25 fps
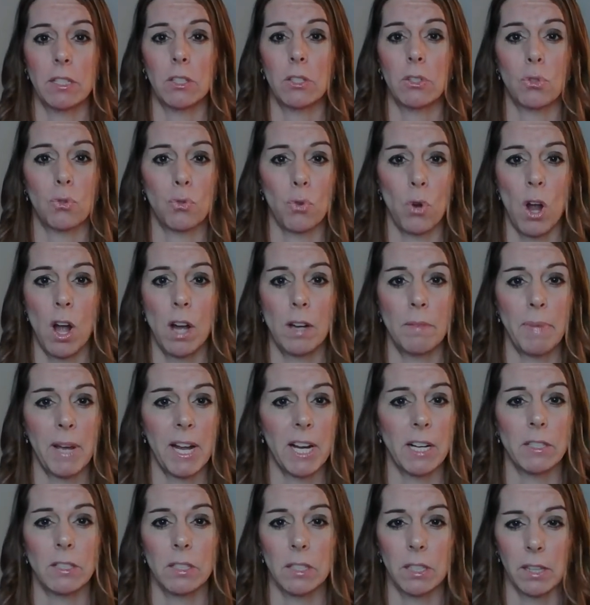strong
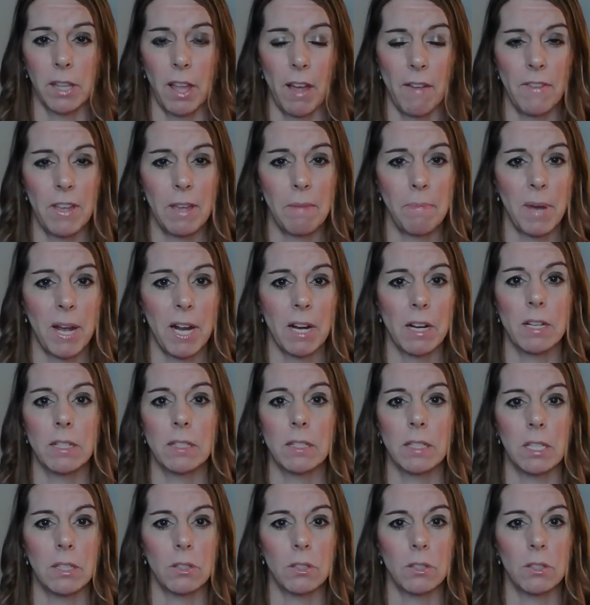parents, loving parents,